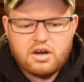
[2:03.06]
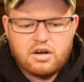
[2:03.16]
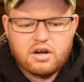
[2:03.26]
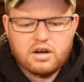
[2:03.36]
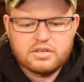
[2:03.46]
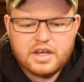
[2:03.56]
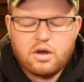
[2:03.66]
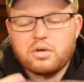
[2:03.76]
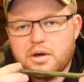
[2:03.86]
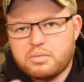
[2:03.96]

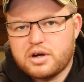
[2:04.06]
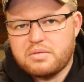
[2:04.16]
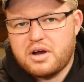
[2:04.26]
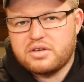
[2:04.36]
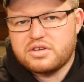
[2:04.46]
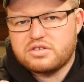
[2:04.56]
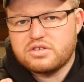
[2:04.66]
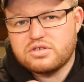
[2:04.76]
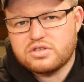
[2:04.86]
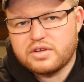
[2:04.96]
hold up pretty well. You can
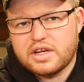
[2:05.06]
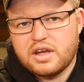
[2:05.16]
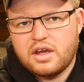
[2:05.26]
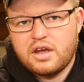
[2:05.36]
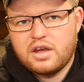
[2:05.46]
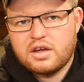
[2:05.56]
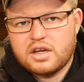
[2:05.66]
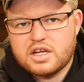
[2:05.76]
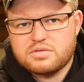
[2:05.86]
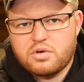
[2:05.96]
usually
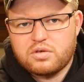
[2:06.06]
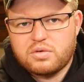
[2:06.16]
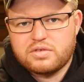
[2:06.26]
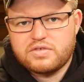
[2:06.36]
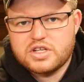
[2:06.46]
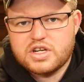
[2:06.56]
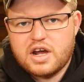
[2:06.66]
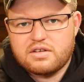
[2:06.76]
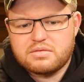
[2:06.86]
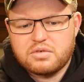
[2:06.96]
catch more than one fish
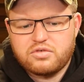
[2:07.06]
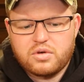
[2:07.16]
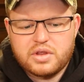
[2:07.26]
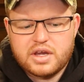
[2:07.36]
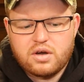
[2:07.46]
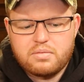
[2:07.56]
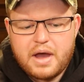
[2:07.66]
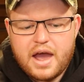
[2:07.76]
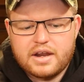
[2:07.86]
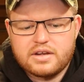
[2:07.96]
out of them before they go
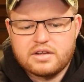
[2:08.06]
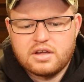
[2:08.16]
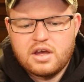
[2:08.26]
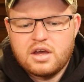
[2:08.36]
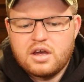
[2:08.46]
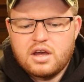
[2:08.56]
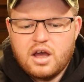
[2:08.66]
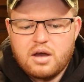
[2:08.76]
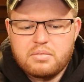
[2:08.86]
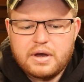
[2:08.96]
bad,
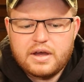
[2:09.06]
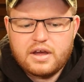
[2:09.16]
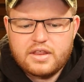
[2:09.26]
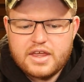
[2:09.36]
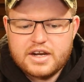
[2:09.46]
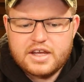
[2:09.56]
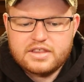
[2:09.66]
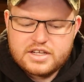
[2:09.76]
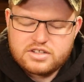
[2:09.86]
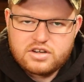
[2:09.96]
but then again,
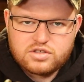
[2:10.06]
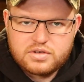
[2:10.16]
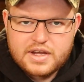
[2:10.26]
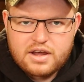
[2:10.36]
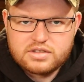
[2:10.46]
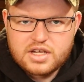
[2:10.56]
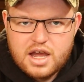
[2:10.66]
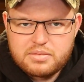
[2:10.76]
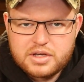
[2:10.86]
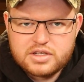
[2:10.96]
that's also a
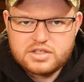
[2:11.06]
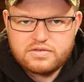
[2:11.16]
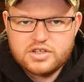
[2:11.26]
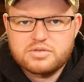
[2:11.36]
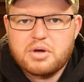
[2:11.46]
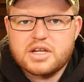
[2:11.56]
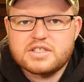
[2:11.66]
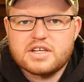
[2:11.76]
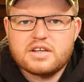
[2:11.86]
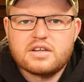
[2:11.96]
downside because the fish
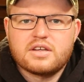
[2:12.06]
bites it